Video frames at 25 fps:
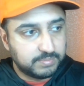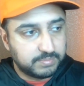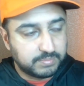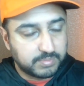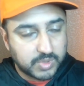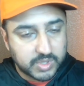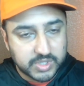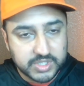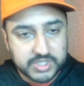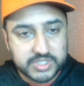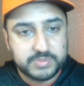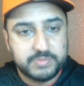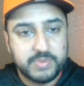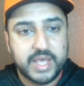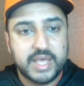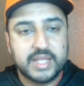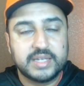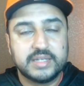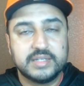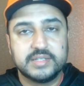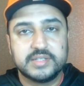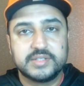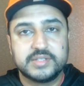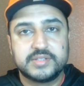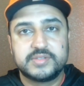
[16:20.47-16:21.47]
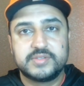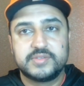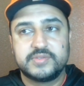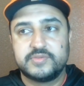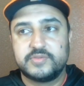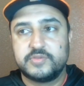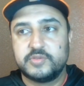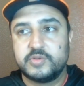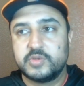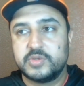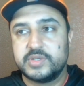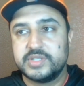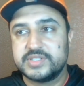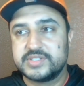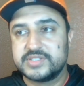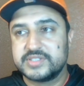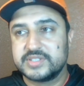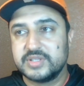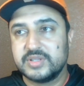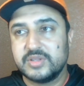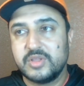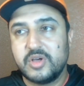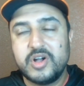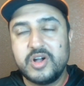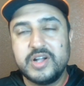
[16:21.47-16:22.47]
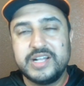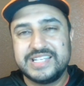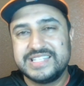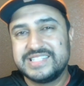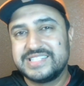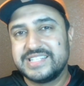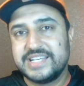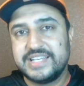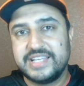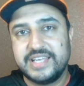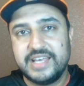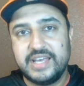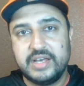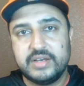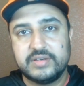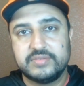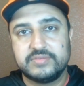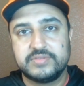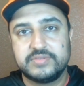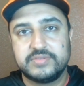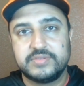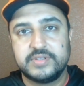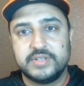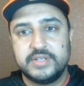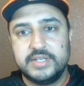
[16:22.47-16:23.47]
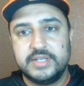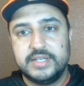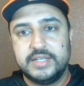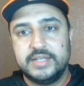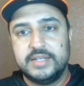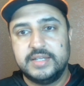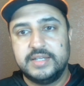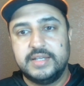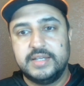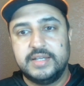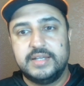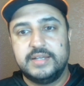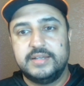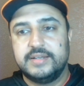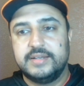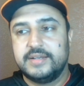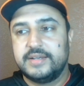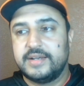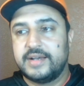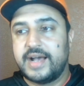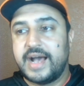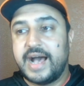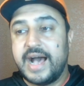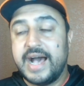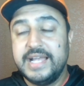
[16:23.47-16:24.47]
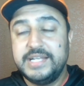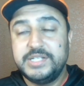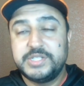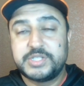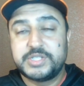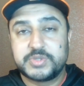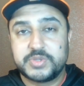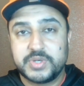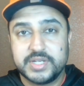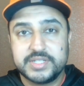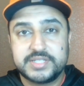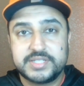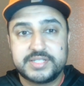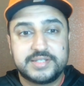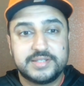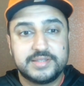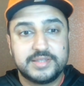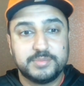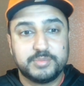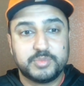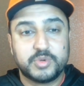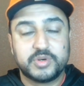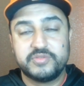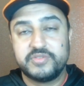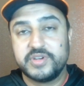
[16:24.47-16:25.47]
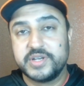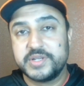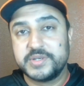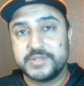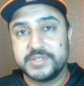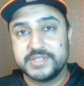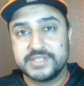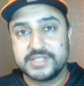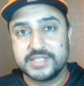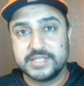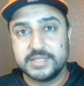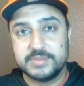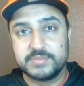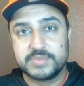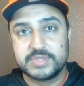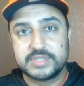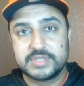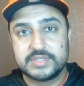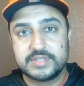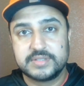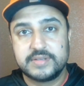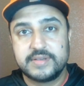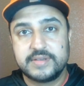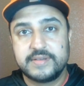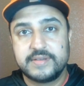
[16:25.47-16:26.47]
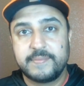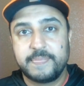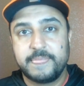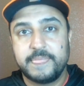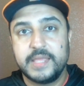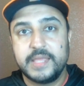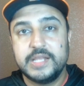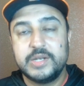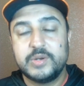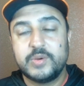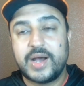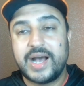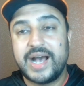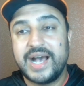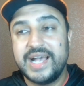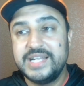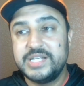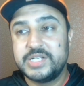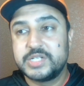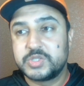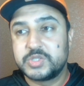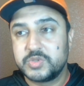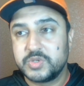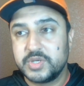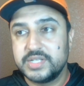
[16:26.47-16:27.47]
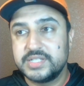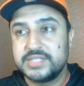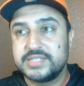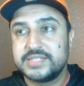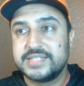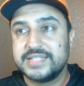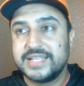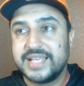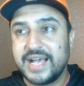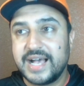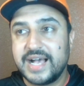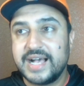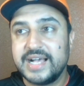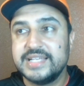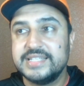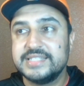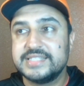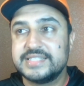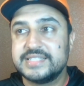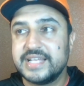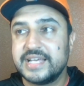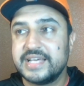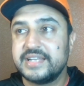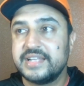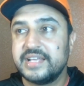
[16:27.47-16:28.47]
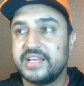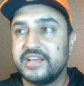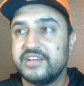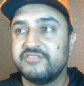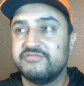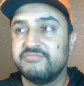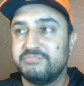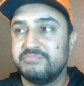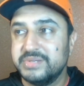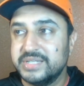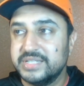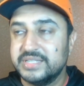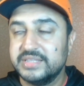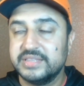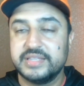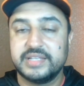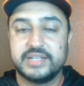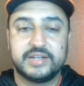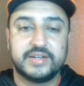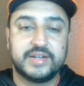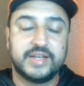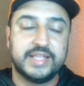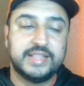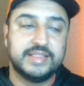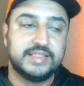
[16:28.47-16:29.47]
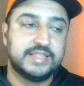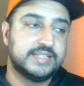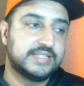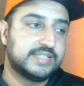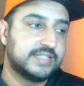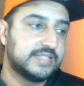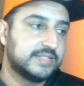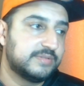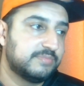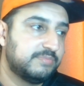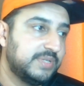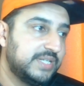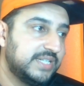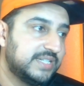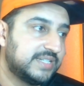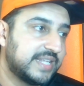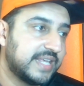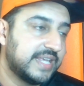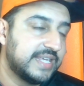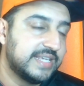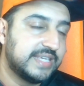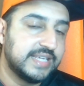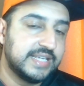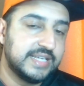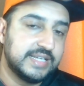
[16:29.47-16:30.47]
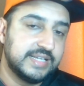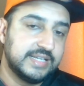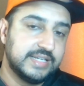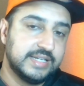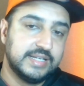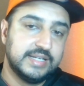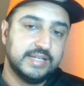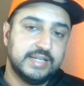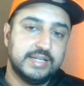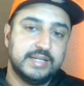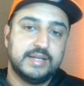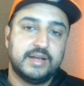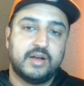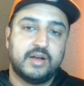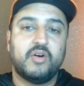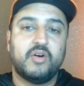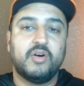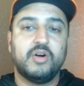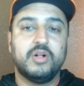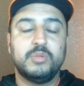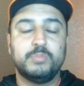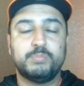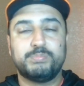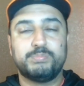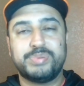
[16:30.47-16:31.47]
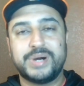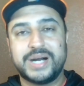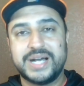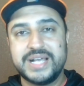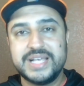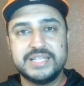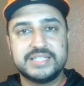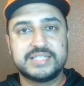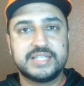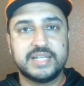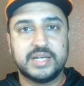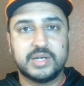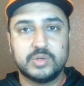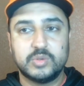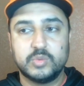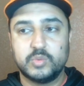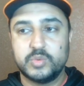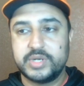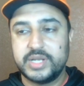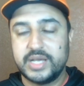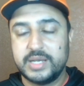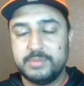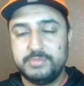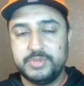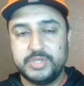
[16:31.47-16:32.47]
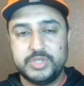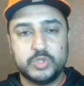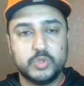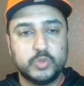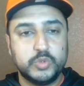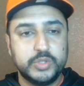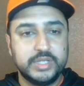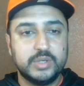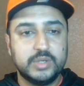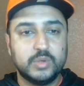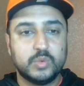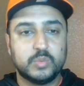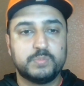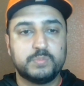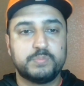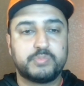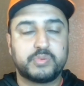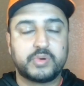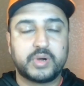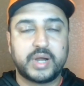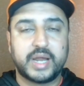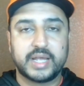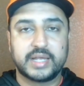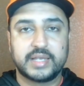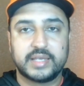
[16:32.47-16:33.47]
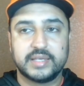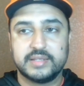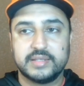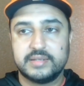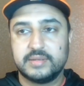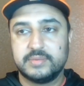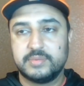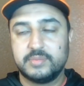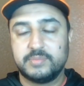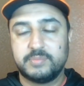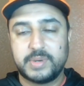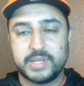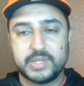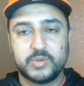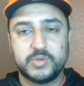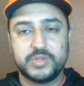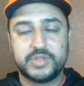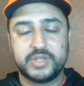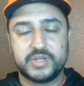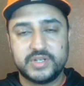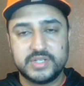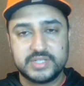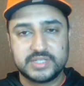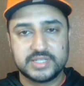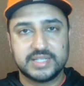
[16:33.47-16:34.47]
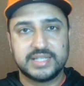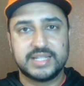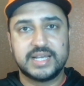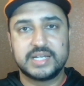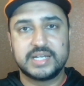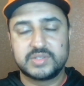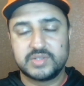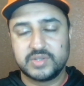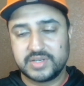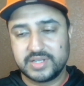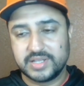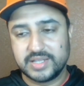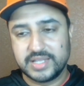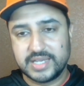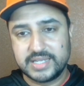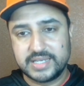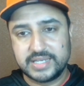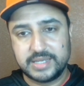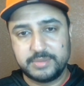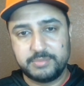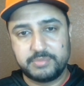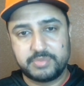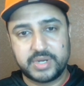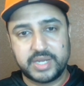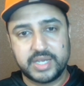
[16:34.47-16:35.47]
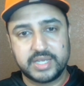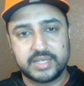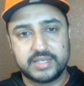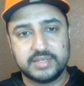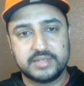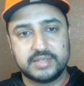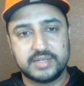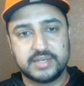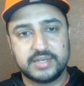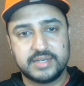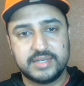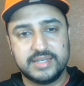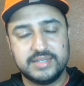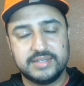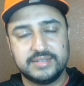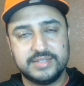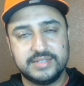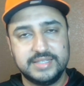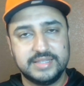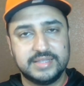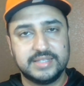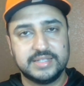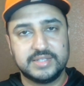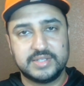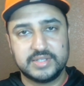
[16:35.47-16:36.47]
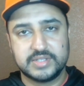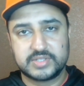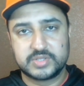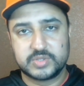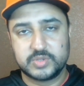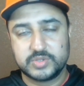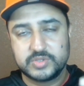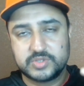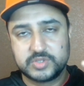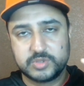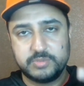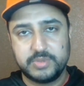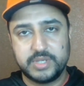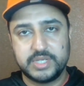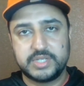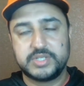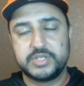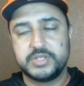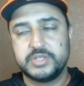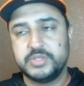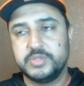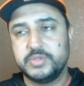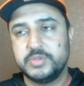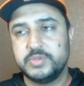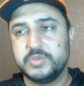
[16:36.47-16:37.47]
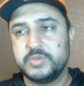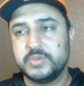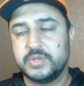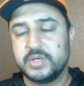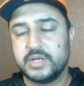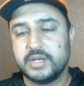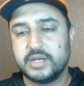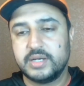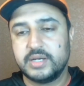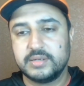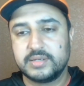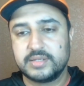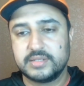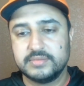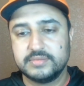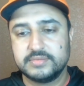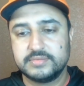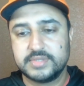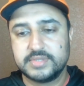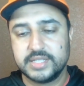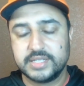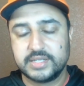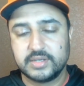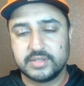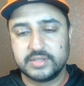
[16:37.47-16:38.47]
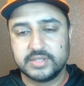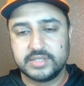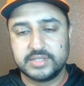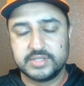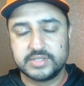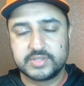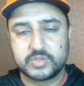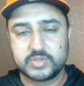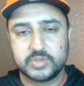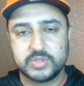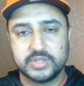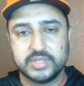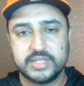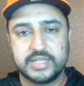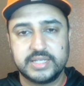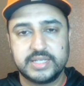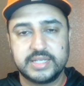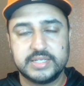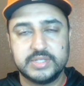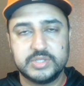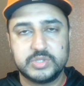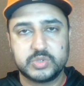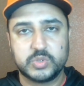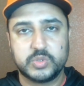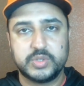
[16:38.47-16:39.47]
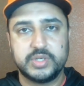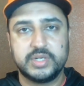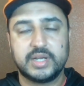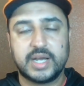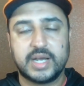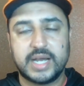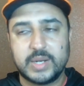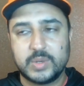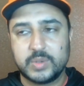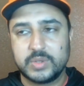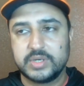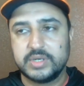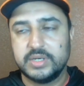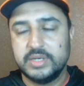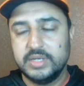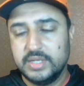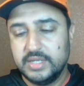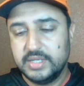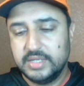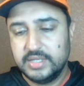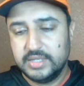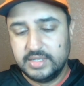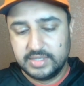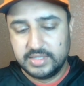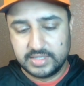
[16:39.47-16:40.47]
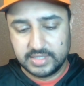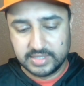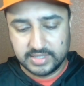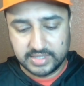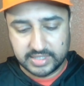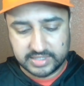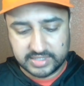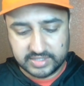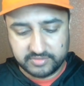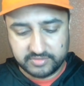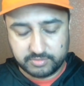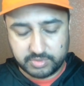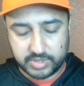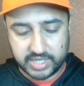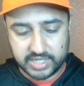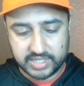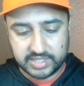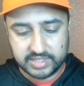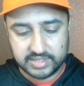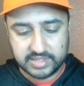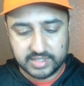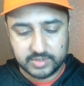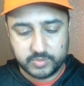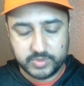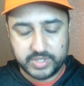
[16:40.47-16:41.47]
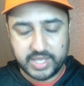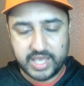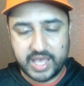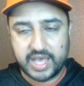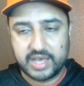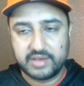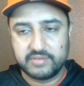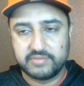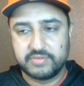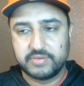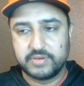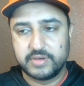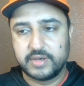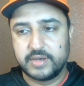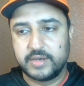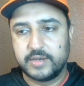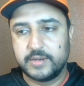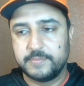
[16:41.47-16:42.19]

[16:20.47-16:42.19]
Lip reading: March Madness for as long as I have, I trust the more veteran teams. I trust guys that have been there. And this is me taking all bias out. When I'm doing a bracket, by the way, there is a Locked On Illini bracket in the Discord. So make sure you click on the Discord link and join our collective bracket that we have